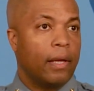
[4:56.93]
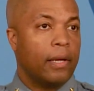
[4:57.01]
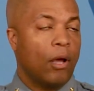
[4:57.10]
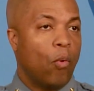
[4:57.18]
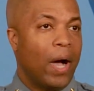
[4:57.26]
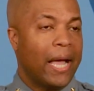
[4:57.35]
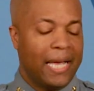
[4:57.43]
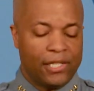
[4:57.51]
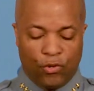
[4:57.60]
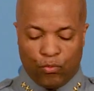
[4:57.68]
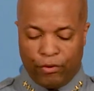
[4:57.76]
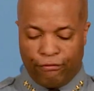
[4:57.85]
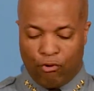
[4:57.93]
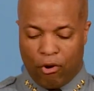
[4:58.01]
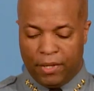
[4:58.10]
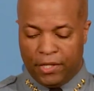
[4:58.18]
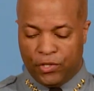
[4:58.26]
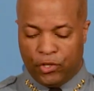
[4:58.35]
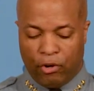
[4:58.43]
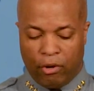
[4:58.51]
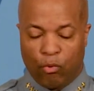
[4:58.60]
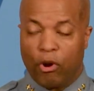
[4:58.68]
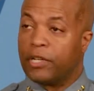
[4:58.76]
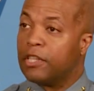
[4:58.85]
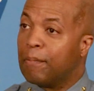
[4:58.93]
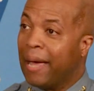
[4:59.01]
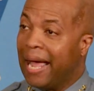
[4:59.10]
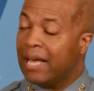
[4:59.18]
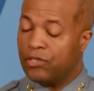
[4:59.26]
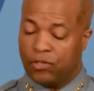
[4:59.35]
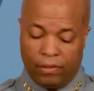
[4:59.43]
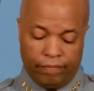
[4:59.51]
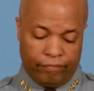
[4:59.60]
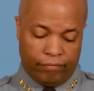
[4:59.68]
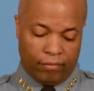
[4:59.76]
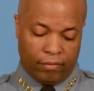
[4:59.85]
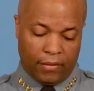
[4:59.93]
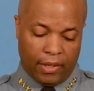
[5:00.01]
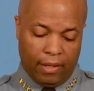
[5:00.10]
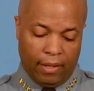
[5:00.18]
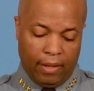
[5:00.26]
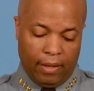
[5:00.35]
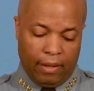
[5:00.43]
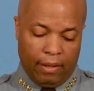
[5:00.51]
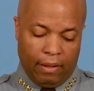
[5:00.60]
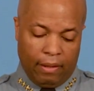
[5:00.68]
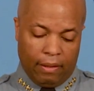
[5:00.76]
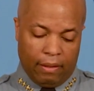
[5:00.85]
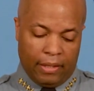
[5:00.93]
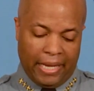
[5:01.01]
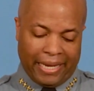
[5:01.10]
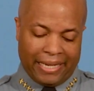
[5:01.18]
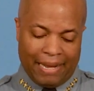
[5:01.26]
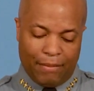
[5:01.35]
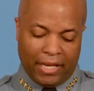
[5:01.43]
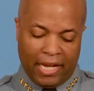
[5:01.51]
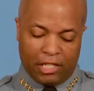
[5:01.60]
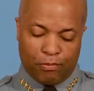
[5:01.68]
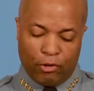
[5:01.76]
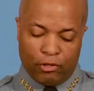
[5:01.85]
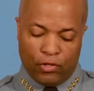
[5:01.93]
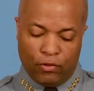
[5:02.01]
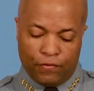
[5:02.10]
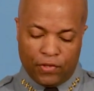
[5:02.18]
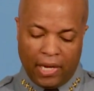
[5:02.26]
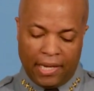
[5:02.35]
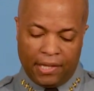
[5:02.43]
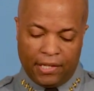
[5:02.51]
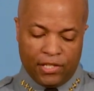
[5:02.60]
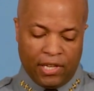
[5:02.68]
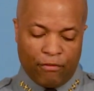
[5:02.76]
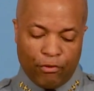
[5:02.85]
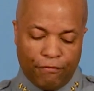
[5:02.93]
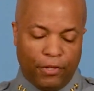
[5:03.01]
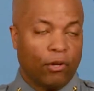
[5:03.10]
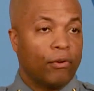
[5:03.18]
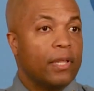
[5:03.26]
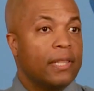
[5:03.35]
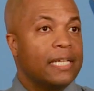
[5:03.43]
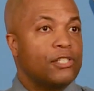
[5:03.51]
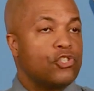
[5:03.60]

Now, why hasn't reform in this area worked in the past? The academic experts who've studied this have revealed that